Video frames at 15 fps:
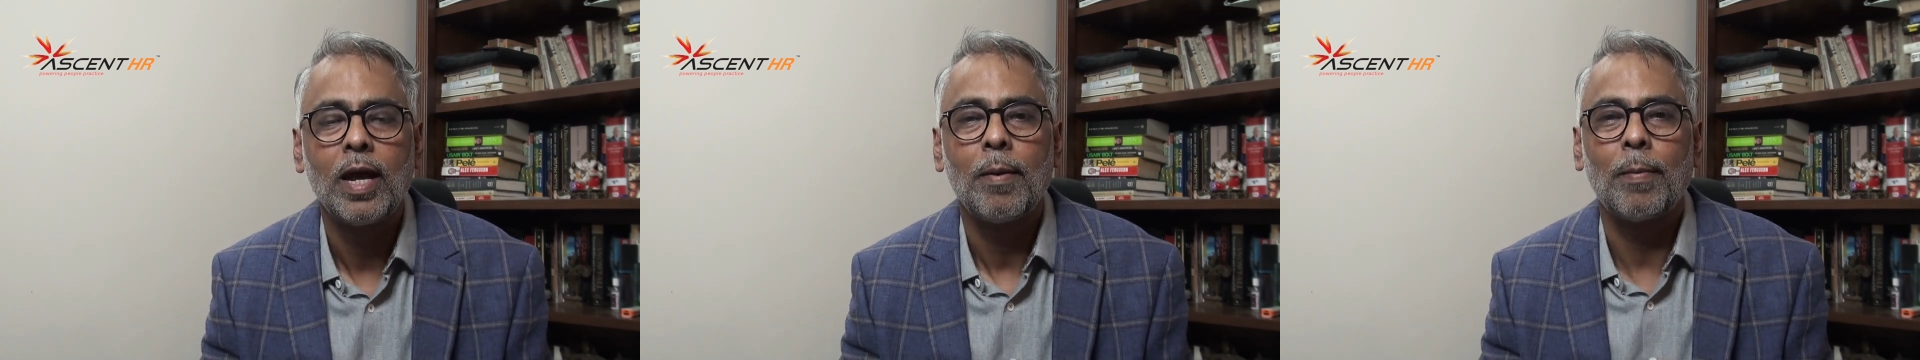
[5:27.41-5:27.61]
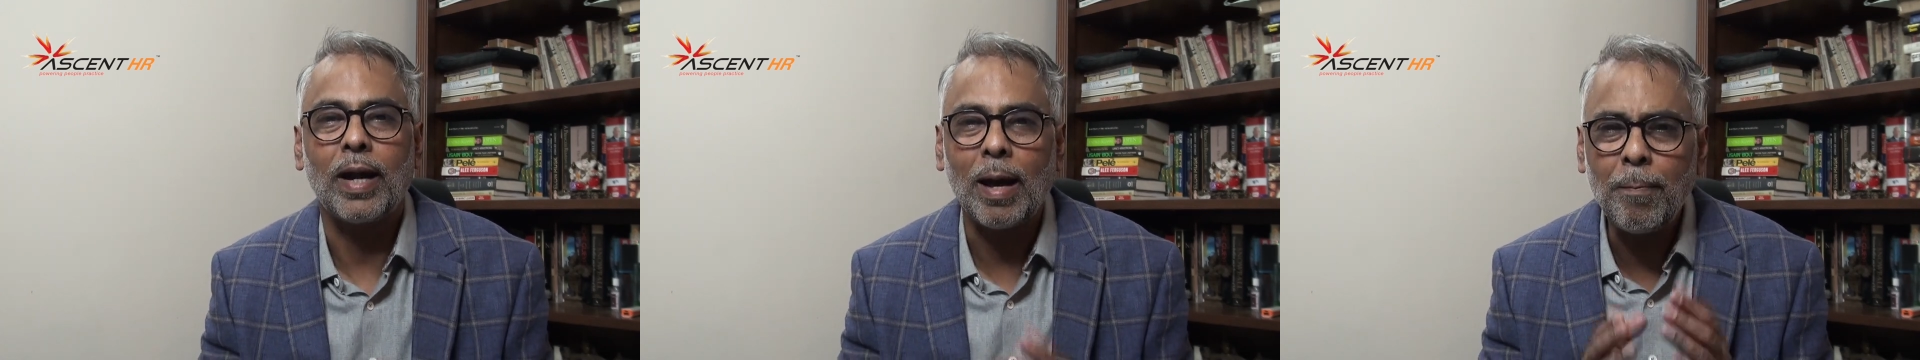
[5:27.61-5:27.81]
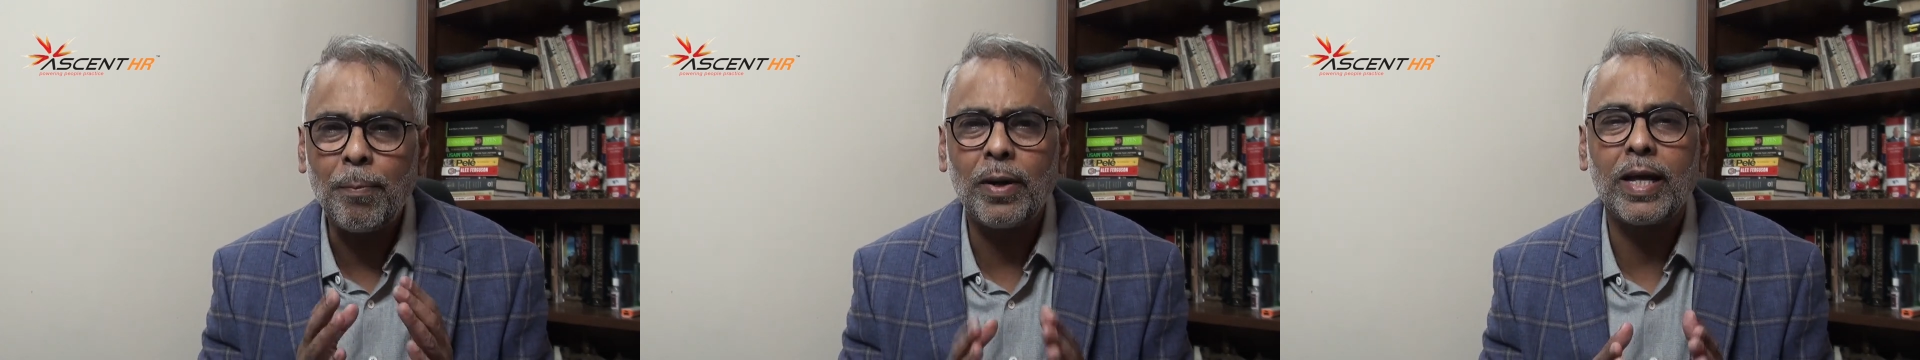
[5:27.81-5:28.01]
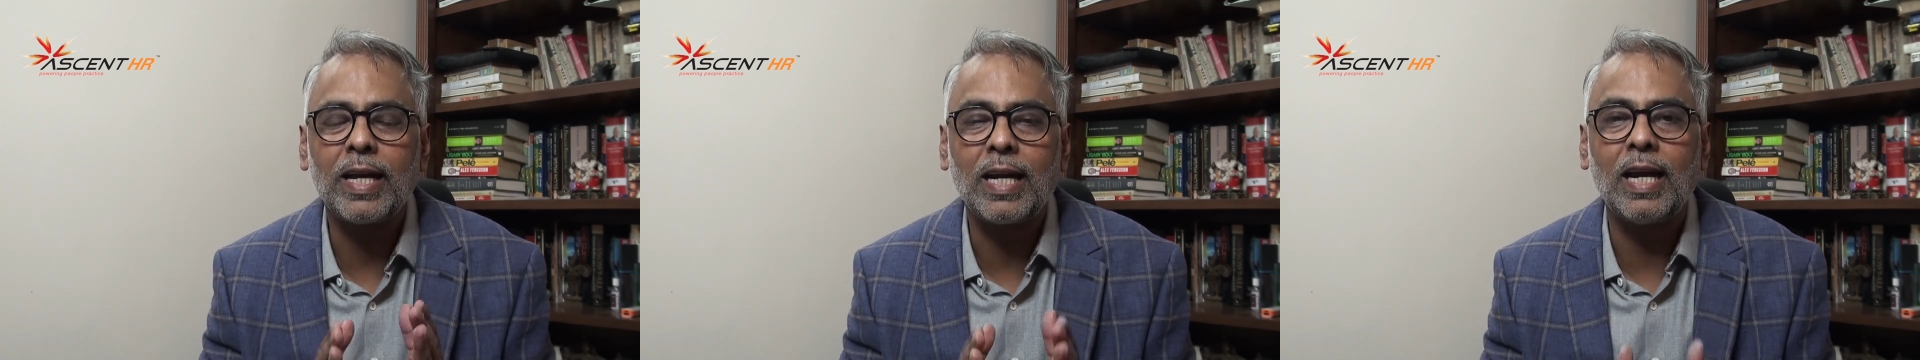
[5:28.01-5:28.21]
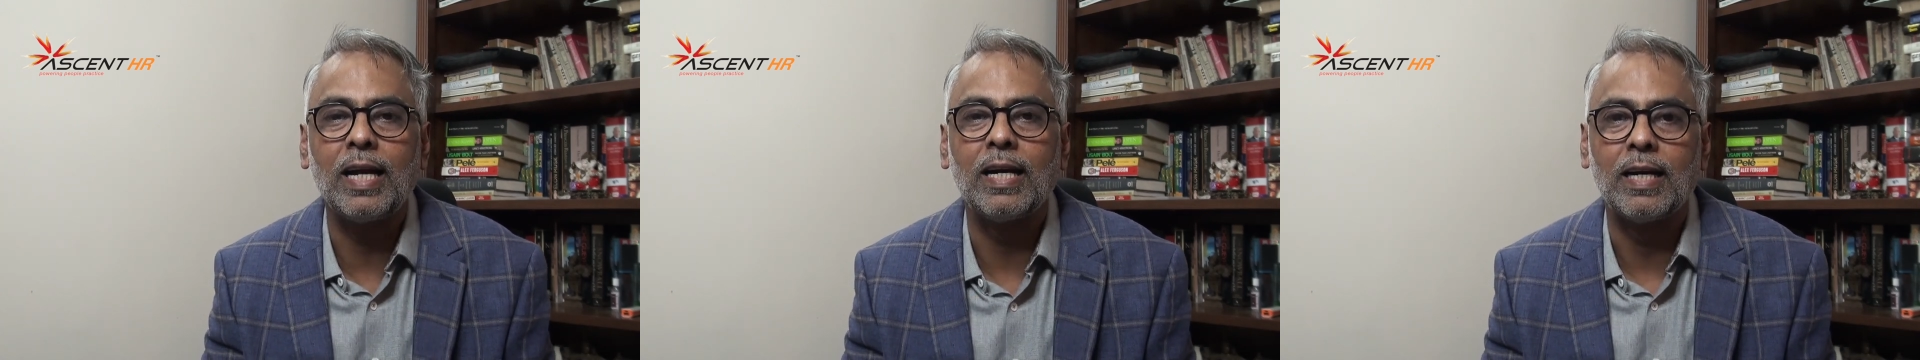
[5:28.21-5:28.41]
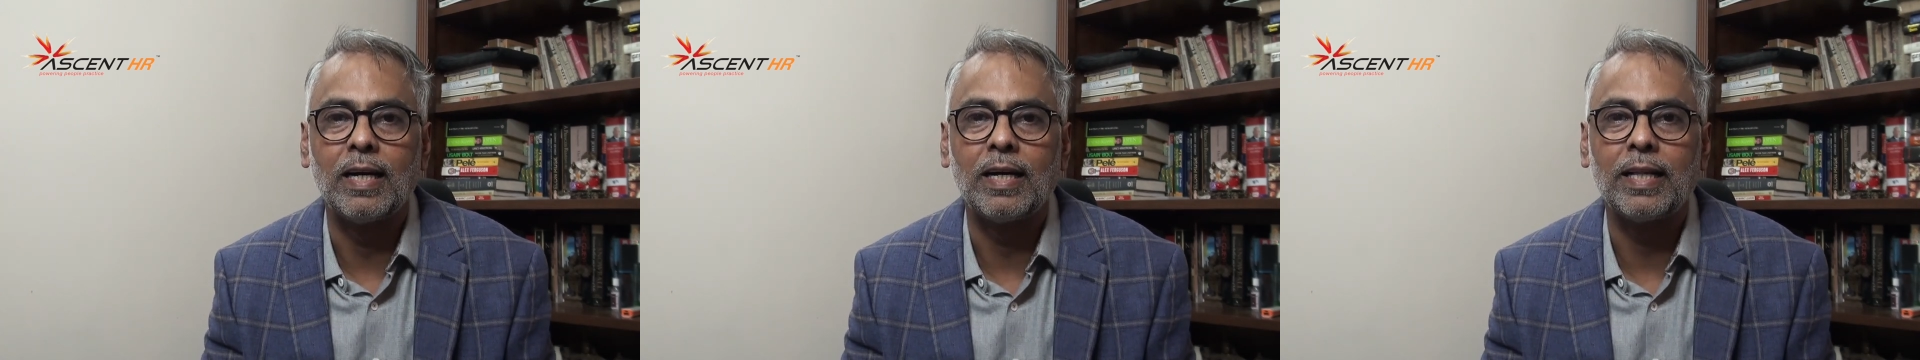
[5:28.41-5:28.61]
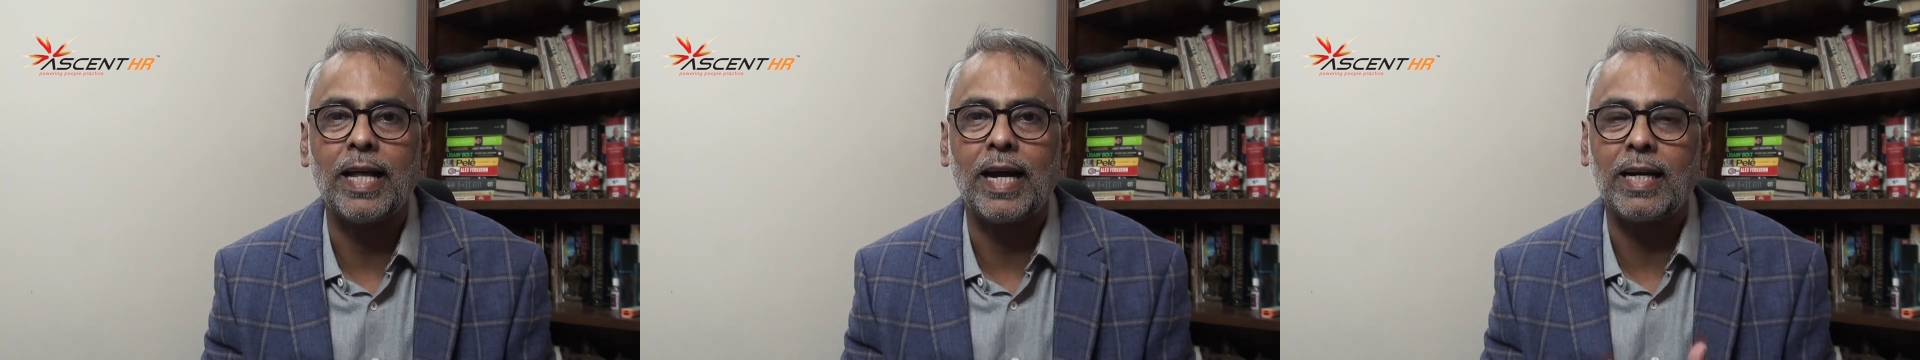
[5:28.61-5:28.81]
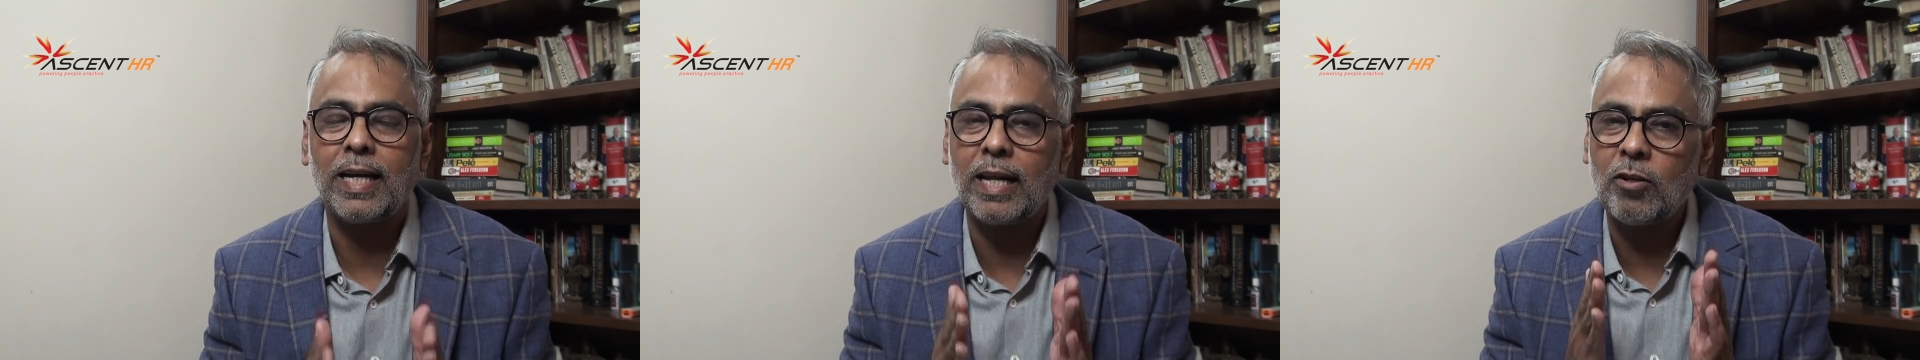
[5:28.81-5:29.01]
But I'm pretty clear
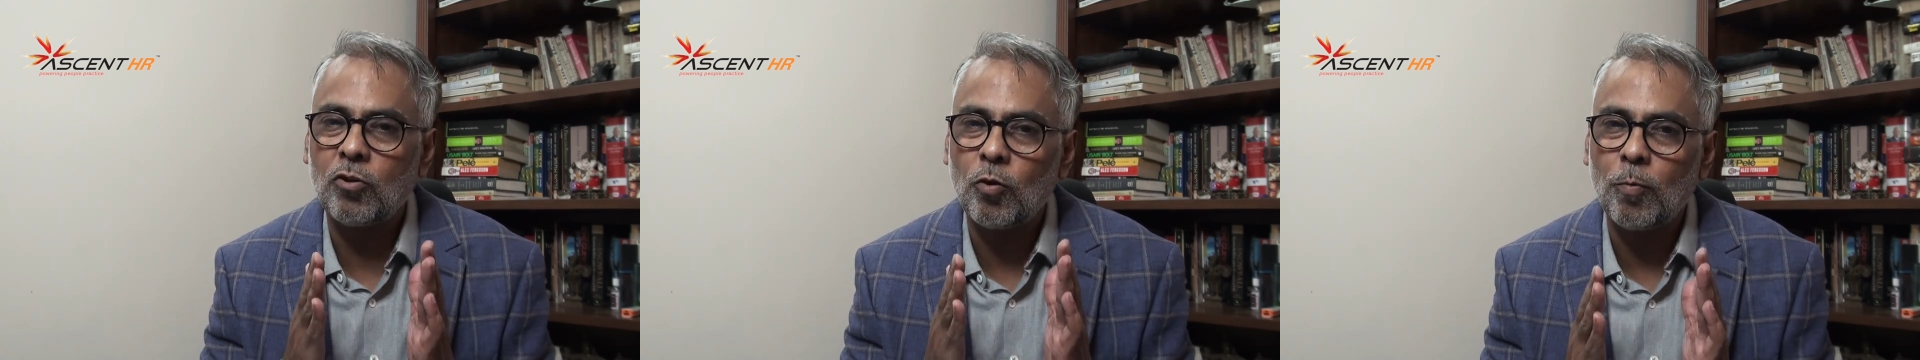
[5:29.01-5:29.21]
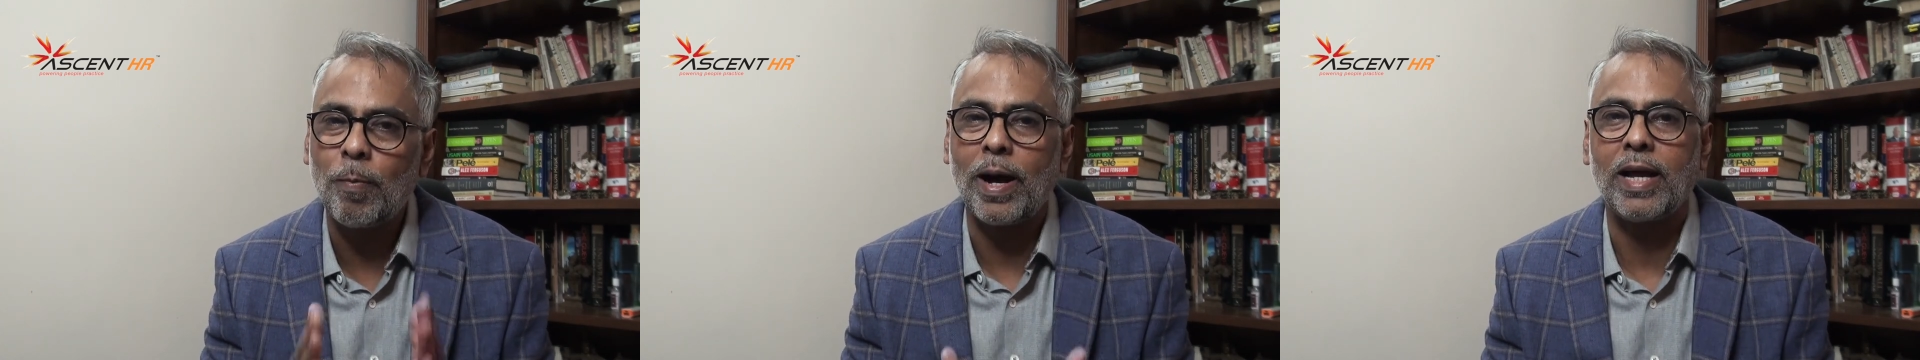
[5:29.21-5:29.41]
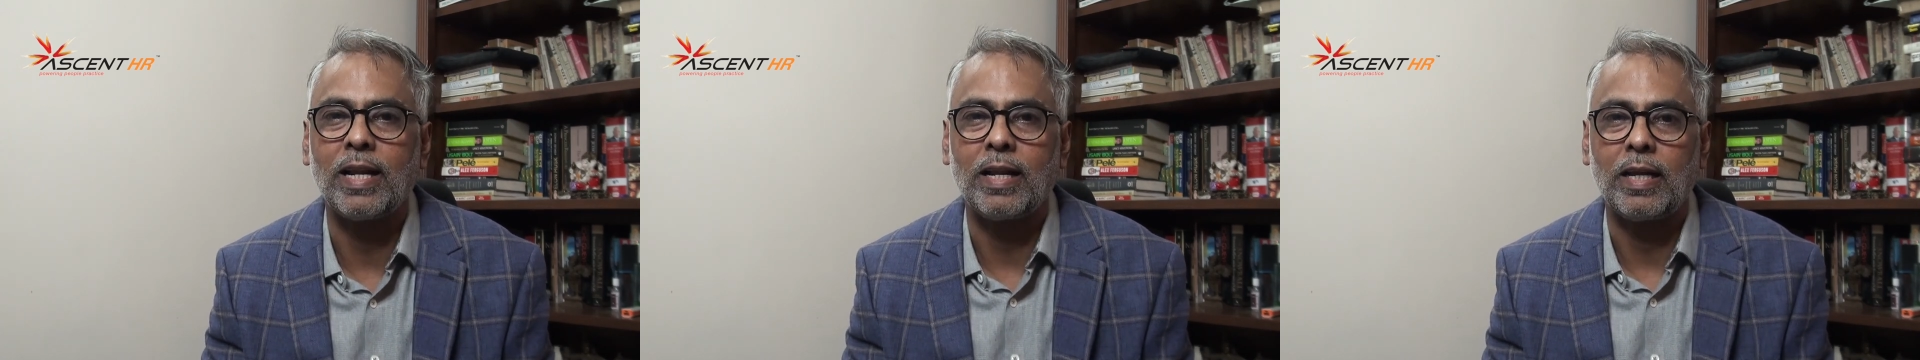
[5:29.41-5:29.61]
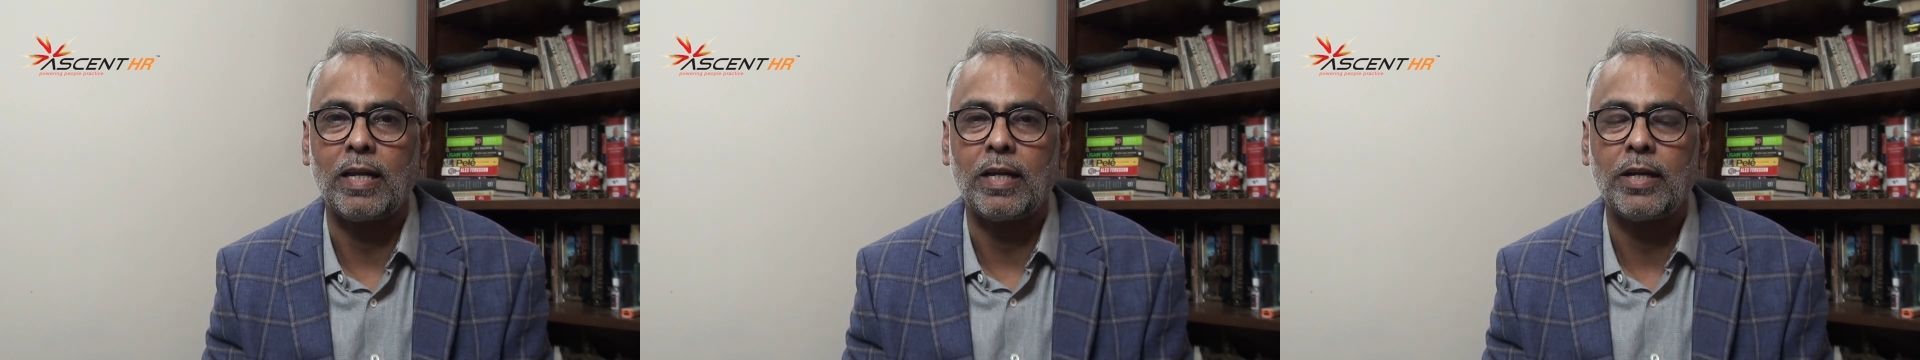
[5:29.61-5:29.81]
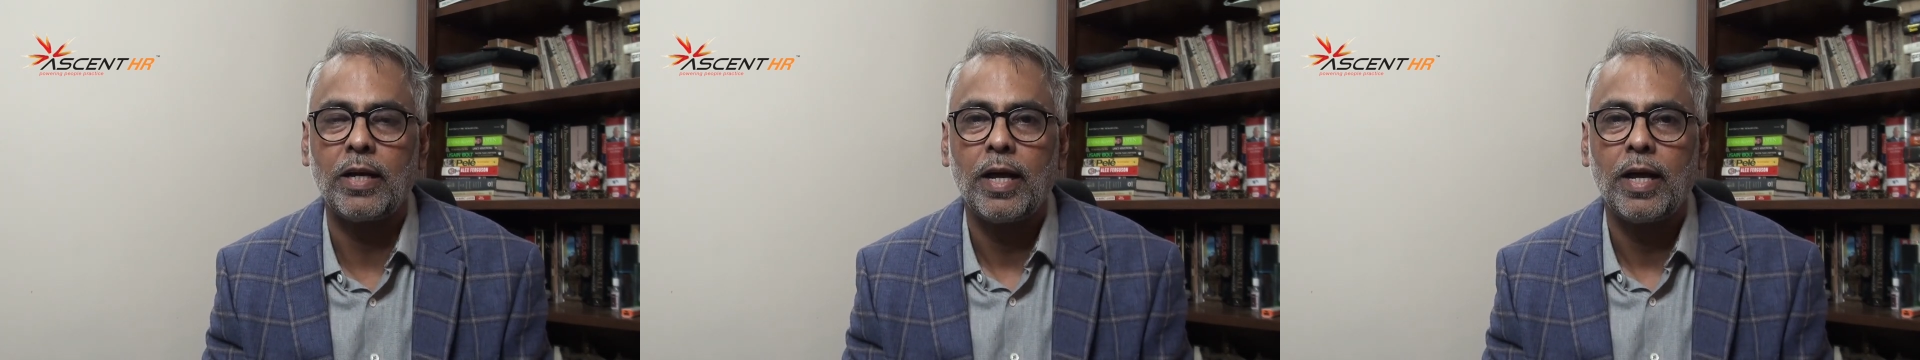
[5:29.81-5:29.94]
that there's no binary.